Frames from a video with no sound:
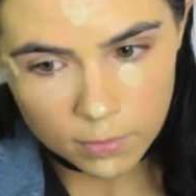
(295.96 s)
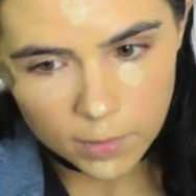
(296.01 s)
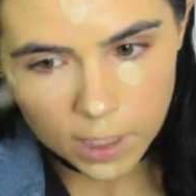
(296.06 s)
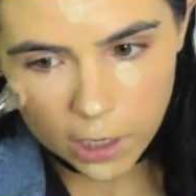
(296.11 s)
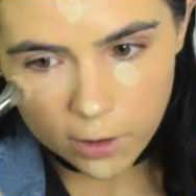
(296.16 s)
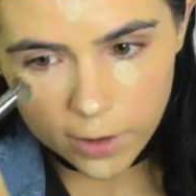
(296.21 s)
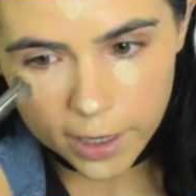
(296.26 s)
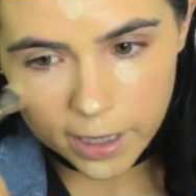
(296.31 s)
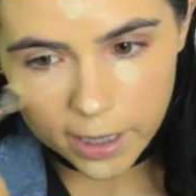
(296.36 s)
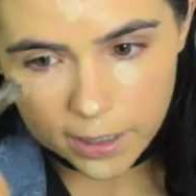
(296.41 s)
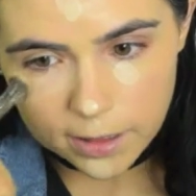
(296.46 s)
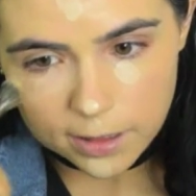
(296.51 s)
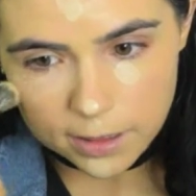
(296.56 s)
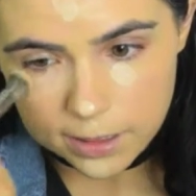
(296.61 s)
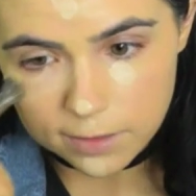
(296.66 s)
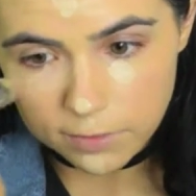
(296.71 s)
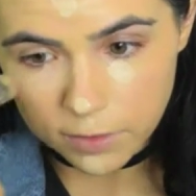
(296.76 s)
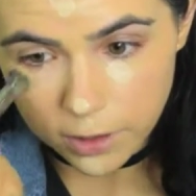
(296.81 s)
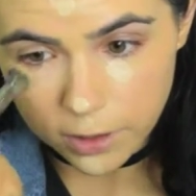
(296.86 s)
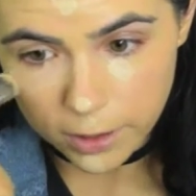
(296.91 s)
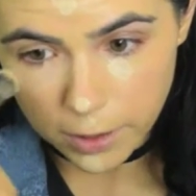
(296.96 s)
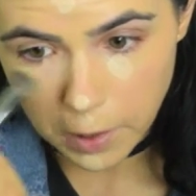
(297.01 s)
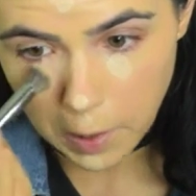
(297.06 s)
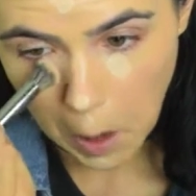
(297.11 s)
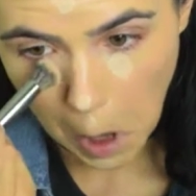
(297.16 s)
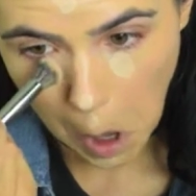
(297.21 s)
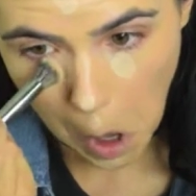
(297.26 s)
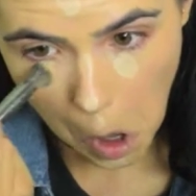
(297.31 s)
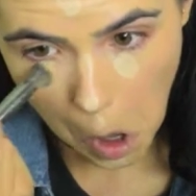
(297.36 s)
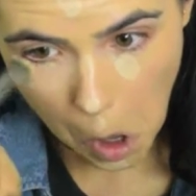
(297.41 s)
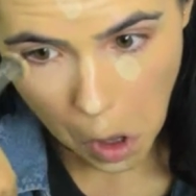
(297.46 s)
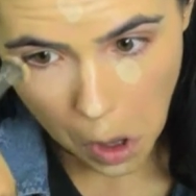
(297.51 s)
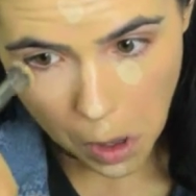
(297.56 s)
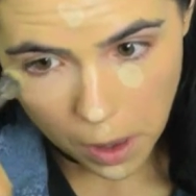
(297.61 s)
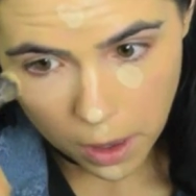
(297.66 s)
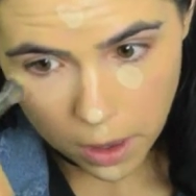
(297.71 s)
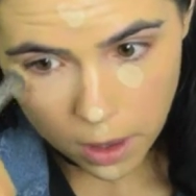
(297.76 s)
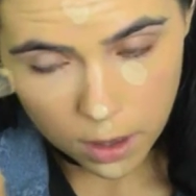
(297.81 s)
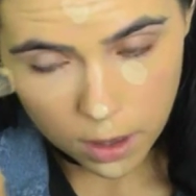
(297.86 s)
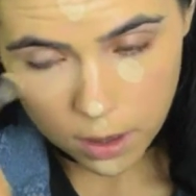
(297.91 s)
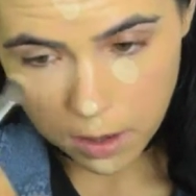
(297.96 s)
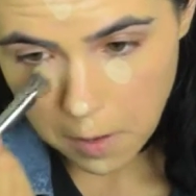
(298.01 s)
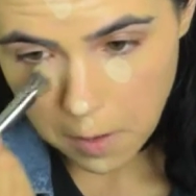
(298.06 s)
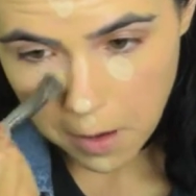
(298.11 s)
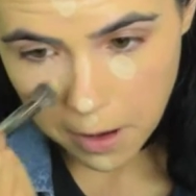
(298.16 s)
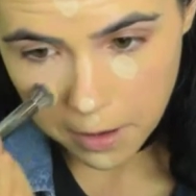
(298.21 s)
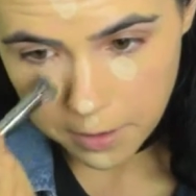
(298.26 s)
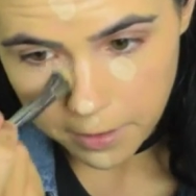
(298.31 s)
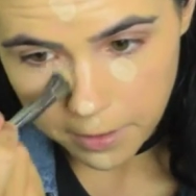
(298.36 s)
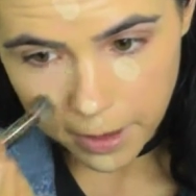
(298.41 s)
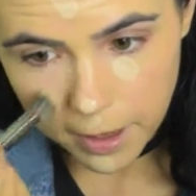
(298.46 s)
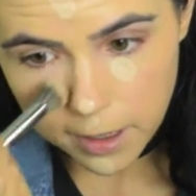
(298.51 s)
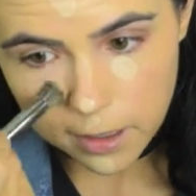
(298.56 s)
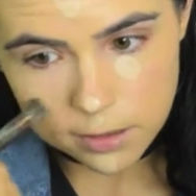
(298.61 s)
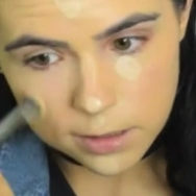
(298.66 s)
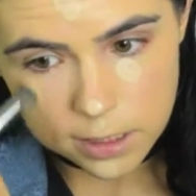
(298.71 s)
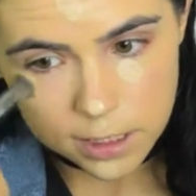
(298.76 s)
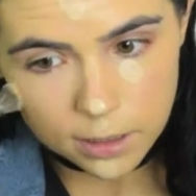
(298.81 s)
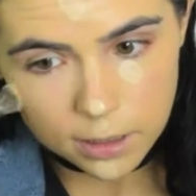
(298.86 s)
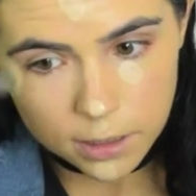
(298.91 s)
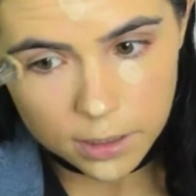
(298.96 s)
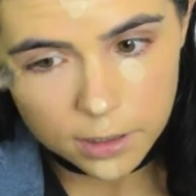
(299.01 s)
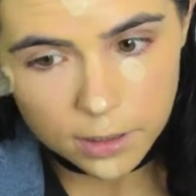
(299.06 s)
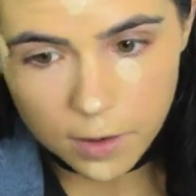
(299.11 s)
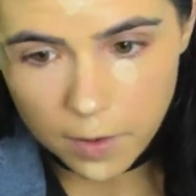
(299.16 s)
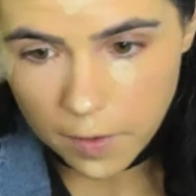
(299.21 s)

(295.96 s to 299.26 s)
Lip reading: Oh, I like this for under eye concealer.